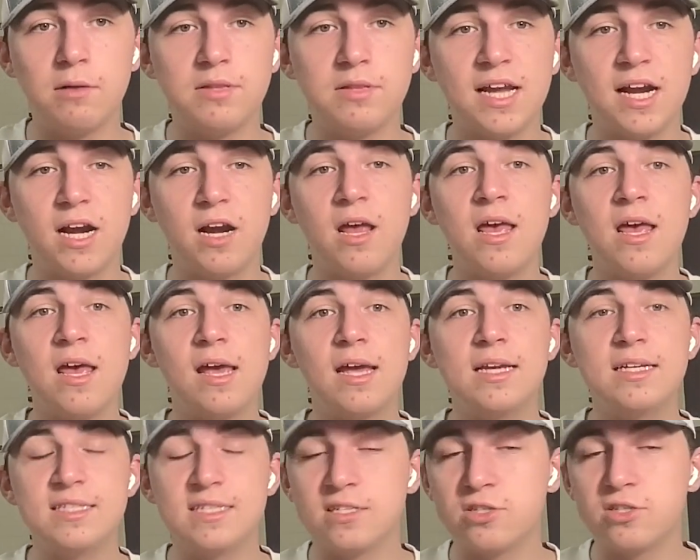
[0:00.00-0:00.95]
out there.
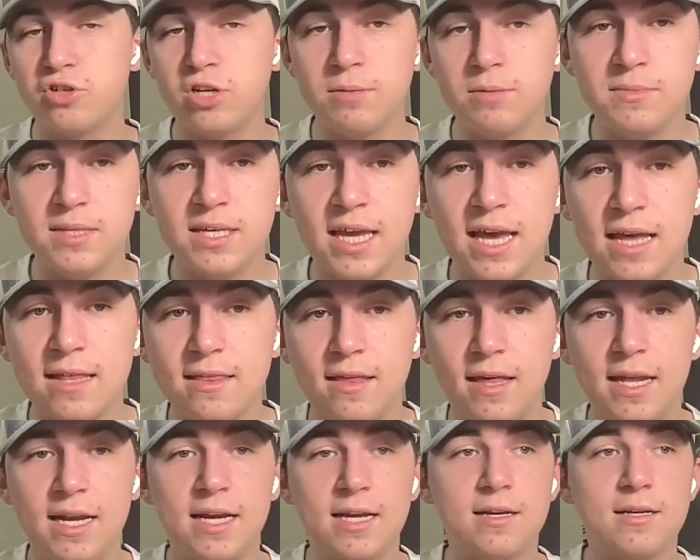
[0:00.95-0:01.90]
He's extremely
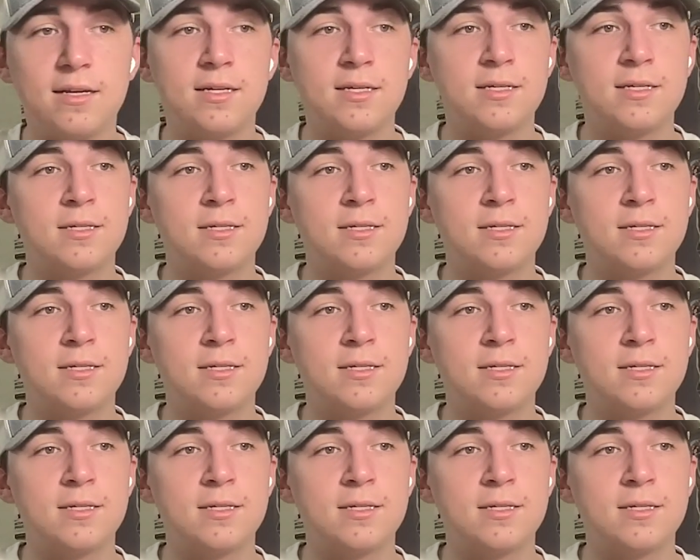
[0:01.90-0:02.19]
athletic.